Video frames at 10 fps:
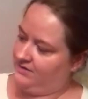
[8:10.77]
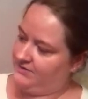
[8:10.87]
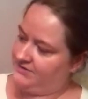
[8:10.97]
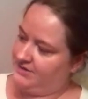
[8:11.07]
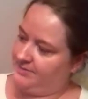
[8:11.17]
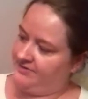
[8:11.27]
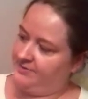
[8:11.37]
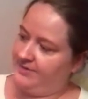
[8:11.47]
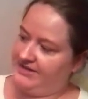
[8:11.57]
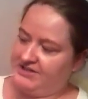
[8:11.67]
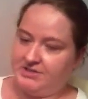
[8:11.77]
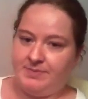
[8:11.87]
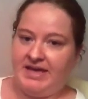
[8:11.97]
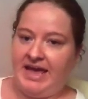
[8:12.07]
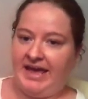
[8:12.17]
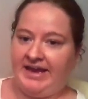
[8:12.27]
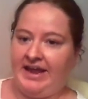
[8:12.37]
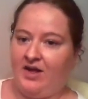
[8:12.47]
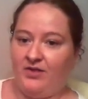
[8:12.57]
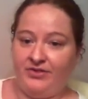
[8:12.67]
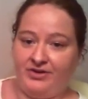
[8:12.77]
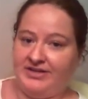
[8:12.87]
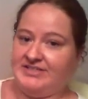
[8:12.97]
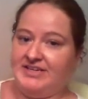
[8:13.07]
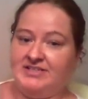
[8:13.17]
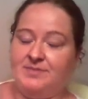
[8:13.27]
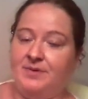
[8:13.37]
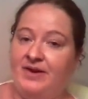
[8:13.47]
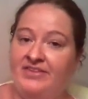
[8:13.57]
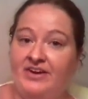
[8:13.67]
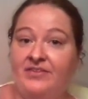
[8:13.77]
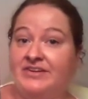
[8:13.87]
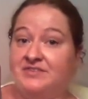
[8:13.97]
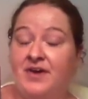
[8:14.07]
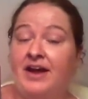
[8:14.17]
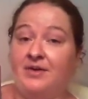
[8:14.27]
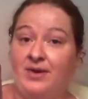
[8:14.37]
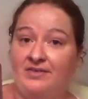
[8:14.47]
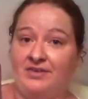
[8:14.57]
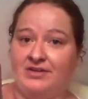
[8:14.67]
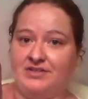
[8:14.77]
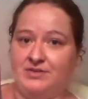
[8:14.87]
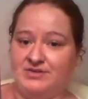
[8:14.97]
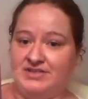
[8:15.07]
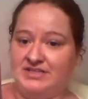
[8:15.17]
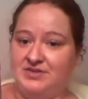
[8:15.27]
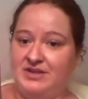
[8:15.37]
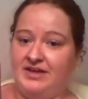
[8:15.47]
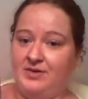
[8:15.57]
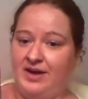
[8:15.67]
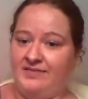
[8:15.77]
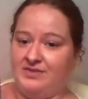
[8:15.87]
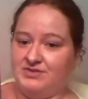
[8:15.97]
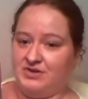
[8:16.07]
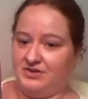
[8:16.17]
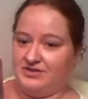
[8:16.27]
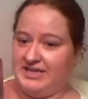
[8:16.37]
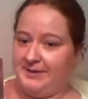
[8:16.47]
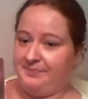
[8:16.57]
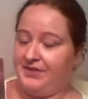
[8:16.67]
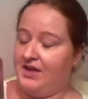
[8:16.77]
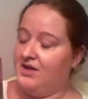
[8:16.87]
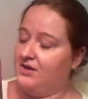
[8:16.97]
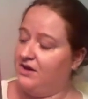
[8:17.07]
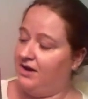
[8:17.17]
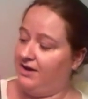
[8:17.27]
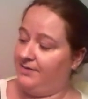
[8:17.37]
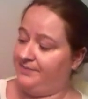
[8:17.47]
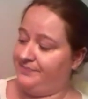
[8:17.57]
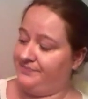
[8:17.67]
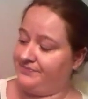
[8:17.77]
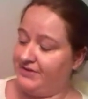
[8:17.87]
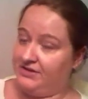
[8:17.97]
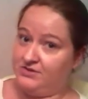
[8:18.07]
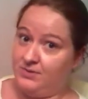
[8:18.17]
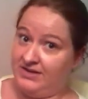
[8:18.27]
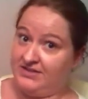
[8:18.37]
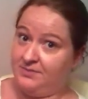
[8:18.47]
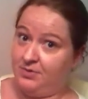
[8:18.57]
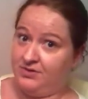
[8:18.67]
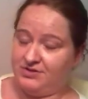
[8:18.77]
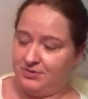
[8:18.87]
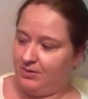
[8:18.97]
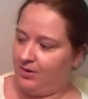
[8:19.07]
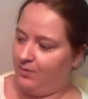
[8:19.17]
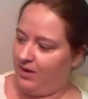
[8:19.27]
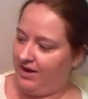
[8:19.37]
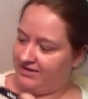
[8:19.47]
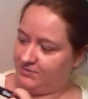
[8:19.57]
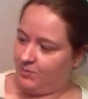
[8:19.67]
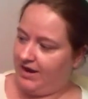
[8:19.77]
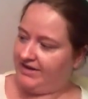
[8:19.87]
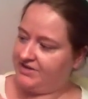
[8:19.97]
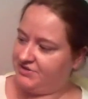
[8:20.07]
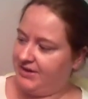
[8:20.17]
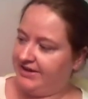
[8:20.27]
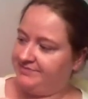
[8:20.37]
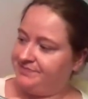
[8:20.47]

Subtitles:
Some of them might just be hanging out and they're content to be right there, and that's fine. You'll have your consultants that do that. You'll have those on your team. That's why it's important to grow as wide as you can.